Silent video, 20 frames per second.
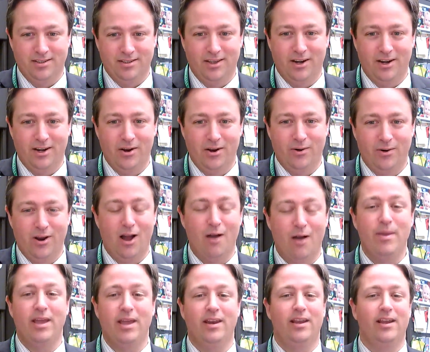You know,
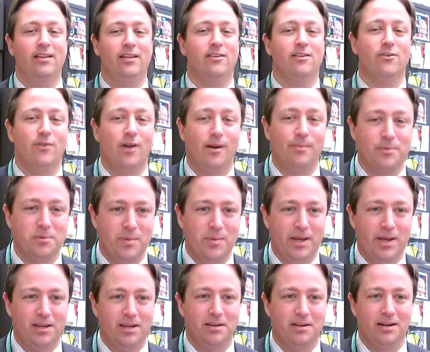come in, interrupt
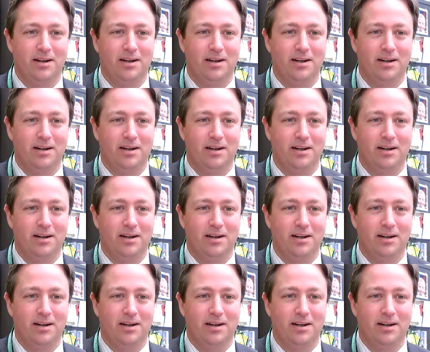me.